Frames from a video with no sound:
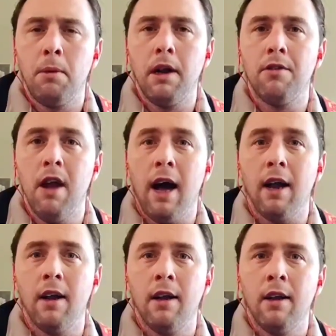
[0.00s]
But he's
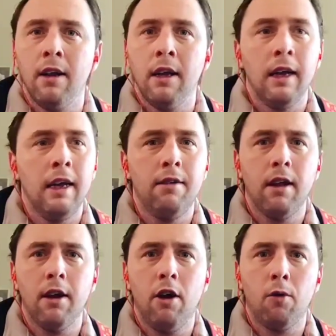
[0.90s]
not. He's
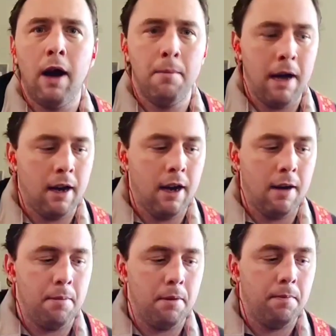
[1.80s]
going to go right back
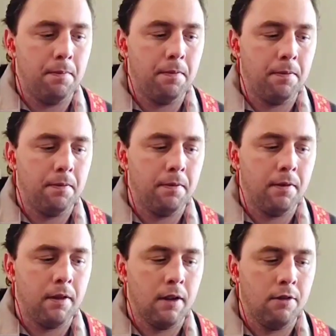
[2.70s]
up.
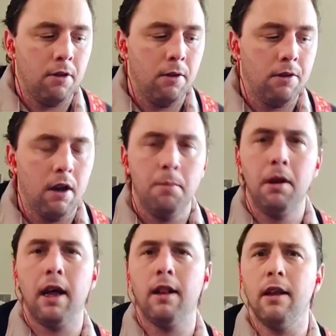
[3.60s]
So it's going to
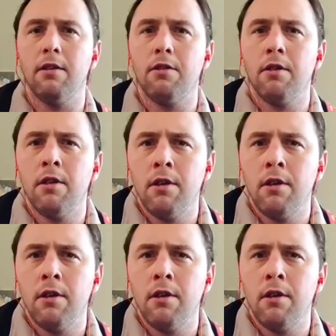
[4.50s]
be like this.